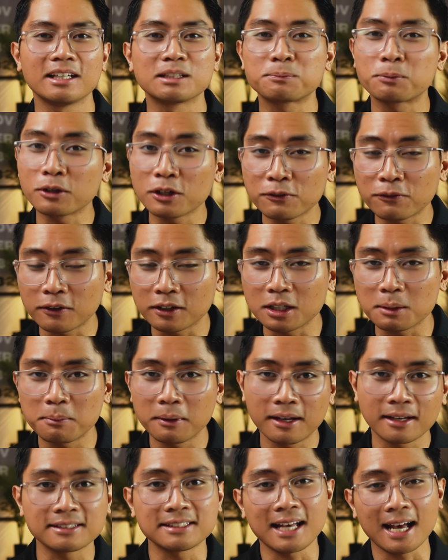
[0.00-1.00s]
It's pretty funny
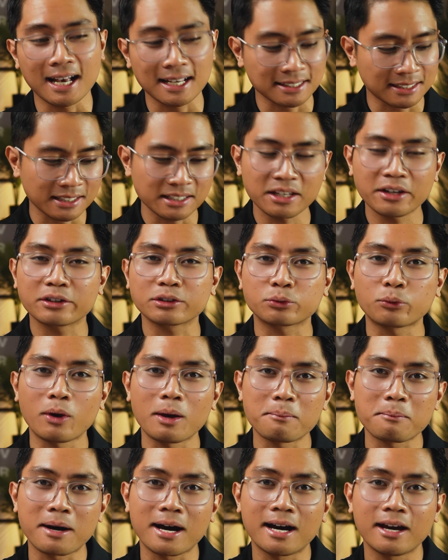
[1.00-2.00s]
because as the years
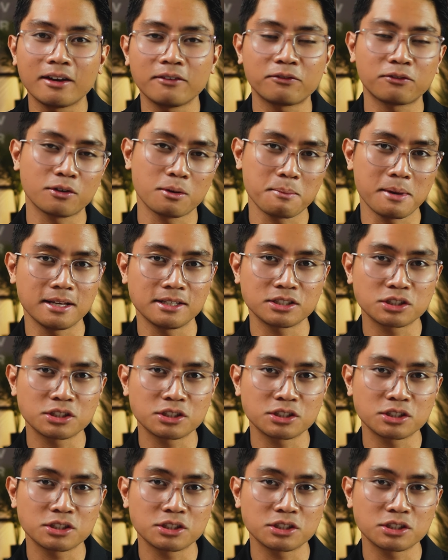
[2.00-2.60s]
went by, from a